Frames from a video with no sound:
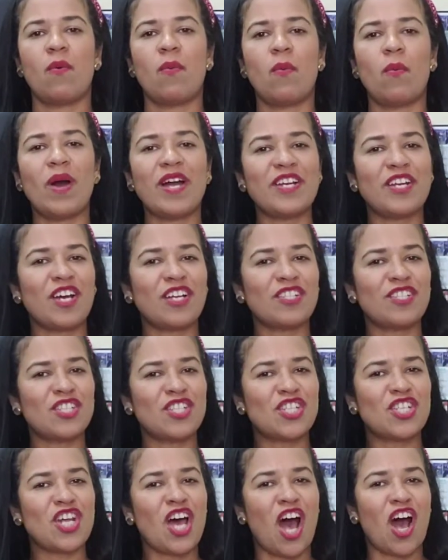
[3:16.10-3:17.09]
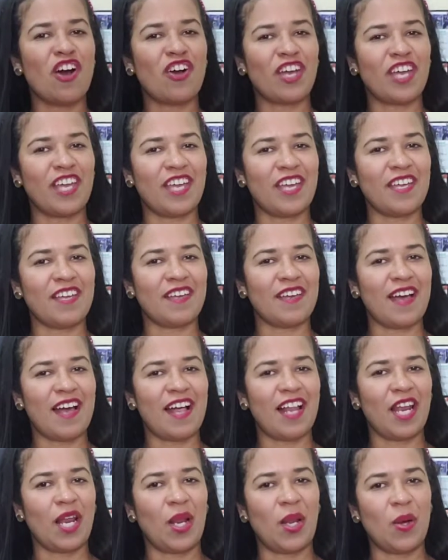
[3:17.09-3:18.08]
why not talking
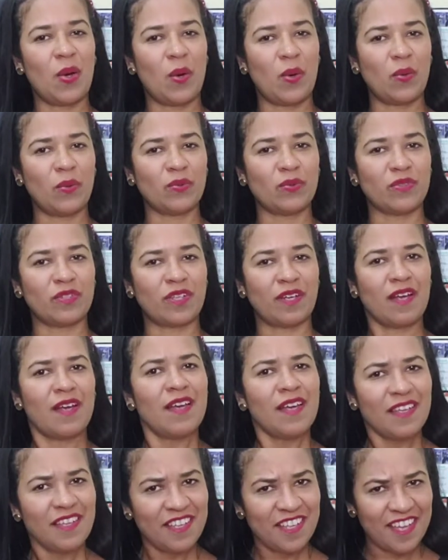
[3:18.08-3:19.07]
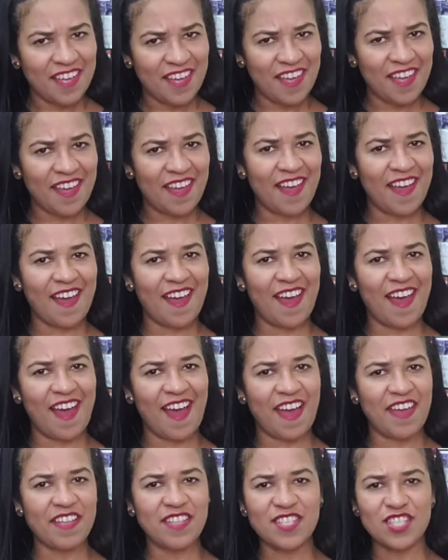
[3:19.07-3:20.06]
alone?
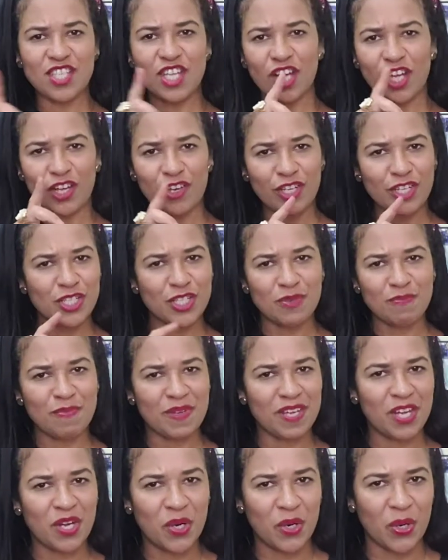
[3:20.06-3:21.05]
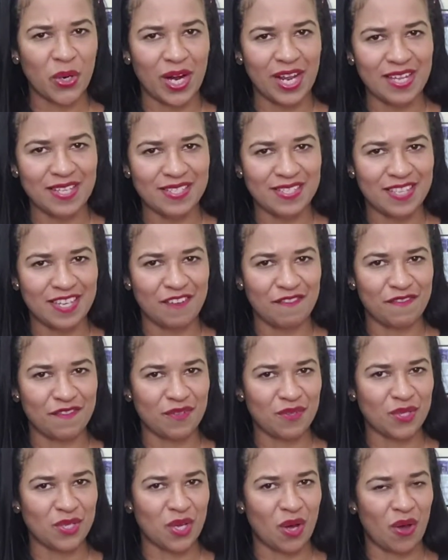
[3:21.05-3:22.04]
Yeah, it's not going to be crazy if
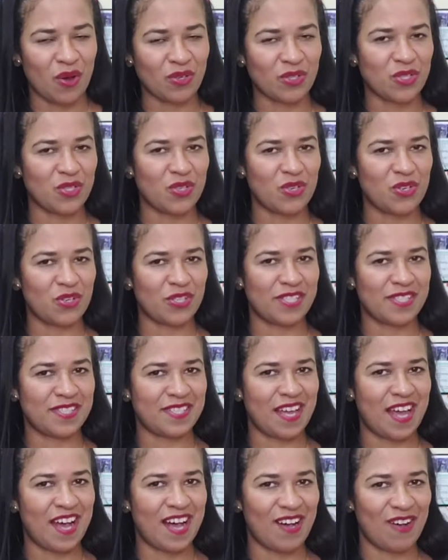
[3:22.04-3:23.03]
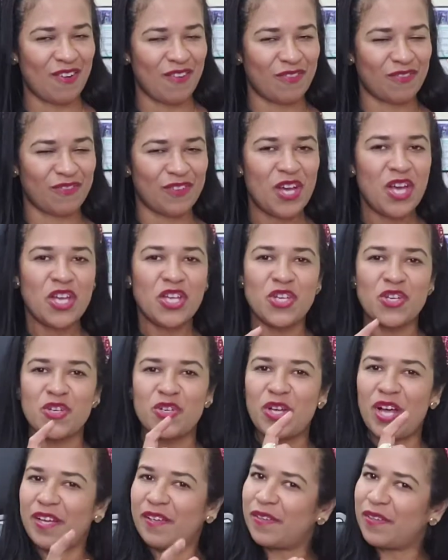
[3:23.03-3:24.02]
you talk to yourself.
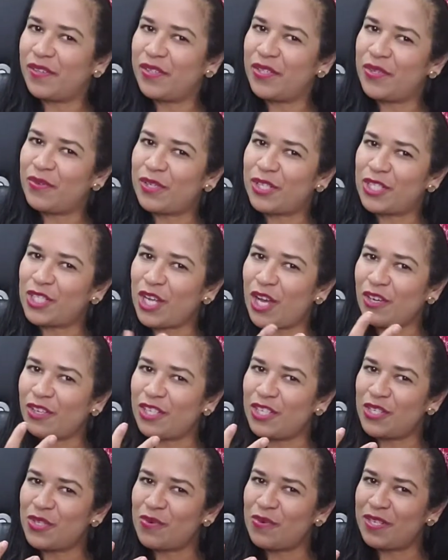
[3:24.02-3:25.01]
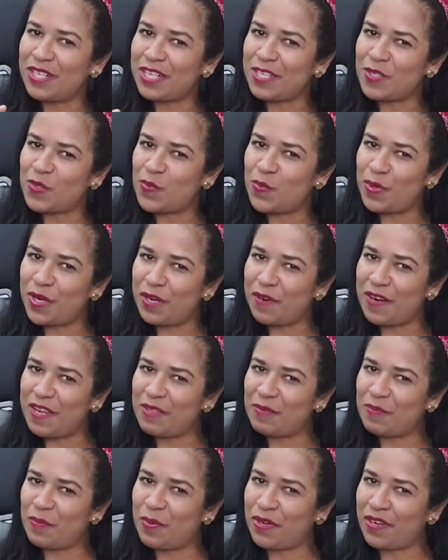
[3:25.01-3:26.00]
You are talking to an
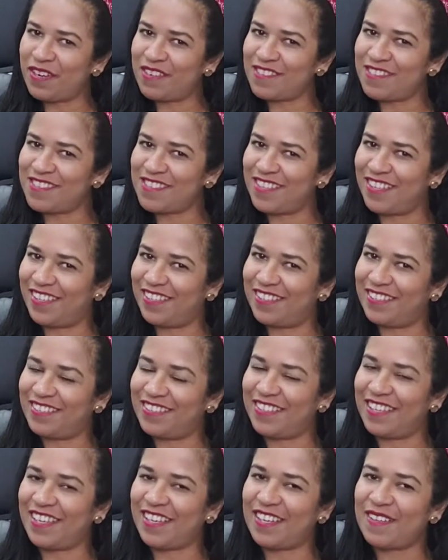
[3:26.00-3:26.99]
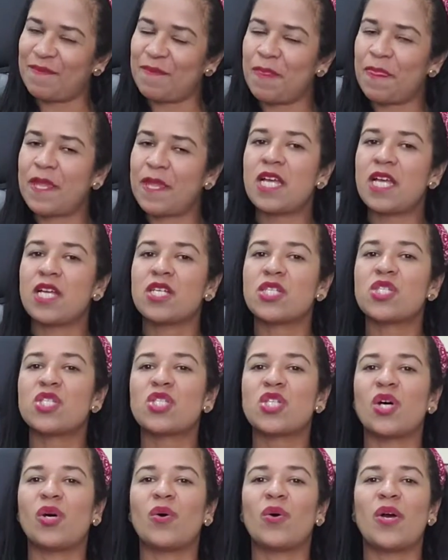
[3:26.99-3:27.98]
experienced person, yeah?
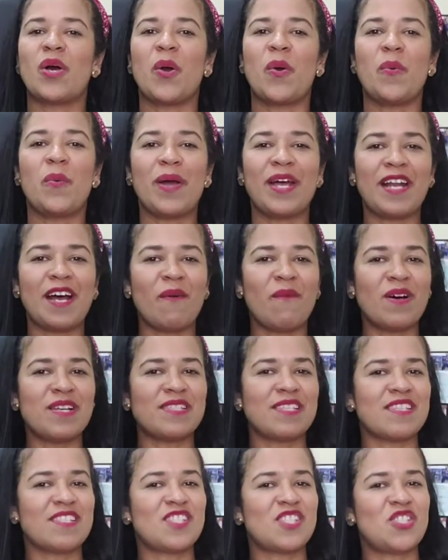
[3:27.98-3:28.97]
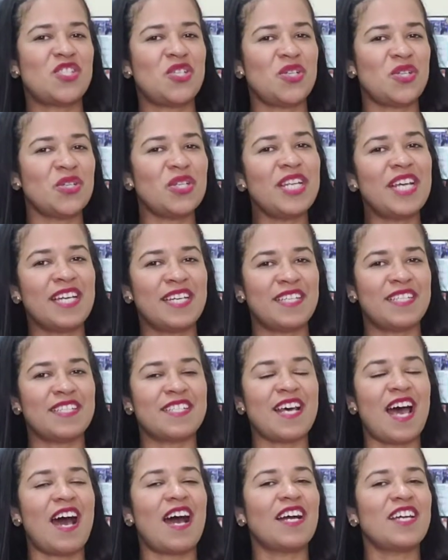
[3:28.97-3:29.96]
So when I was a
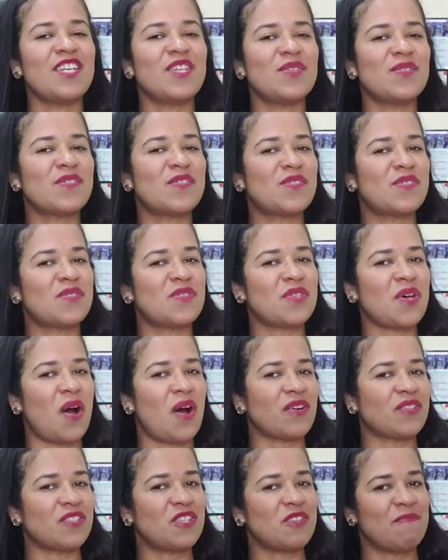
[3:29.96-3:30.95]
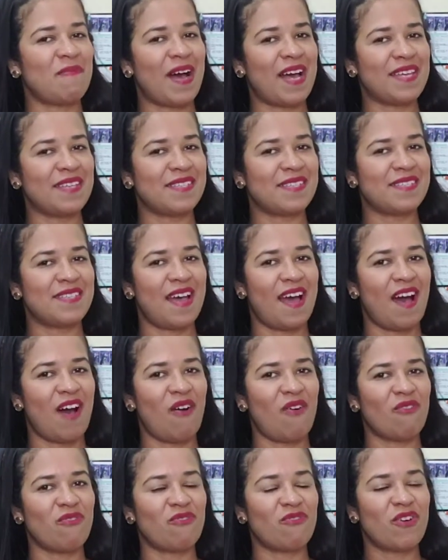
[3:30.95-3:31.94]
student, I used to talk to
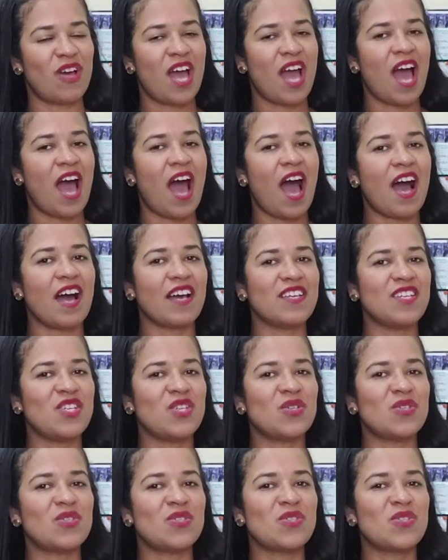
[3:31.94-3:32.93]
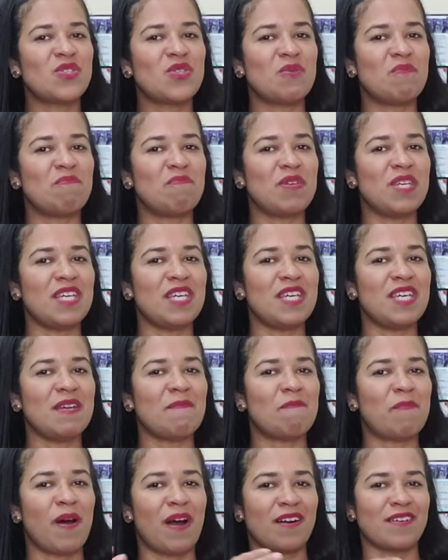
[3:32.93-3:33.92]
myself. I used to
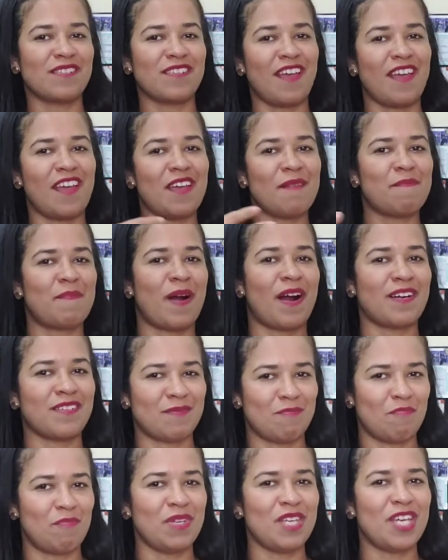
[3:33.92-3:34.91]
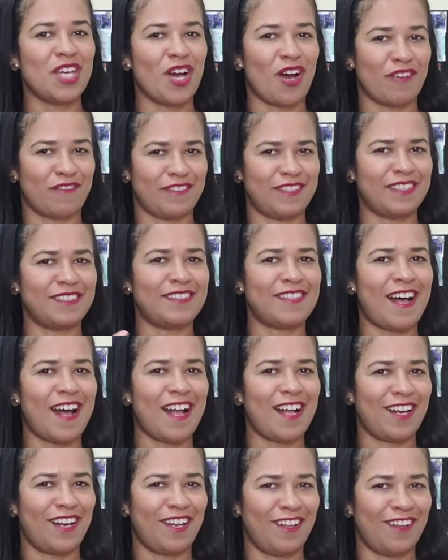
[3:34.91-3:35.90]
be part A, part B of the
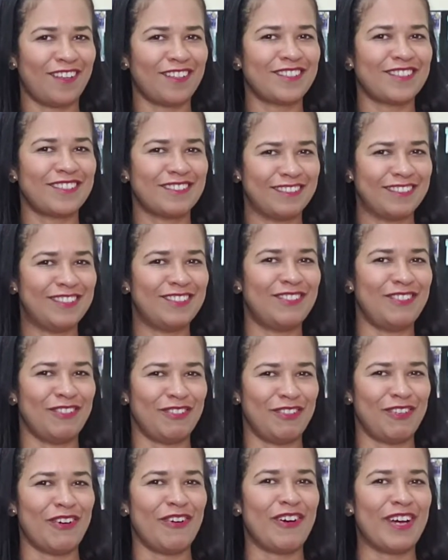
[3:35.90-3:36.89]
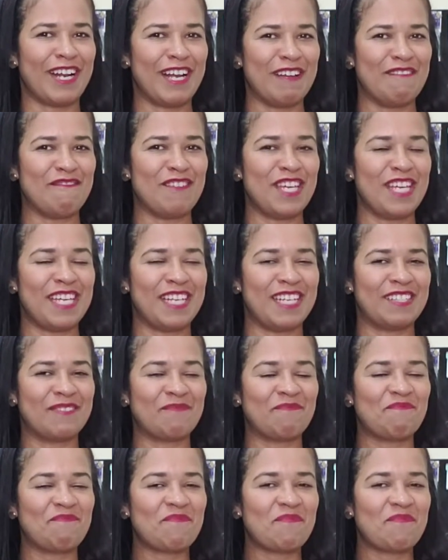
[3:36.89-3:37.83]
dialogue. Do you know what I mean?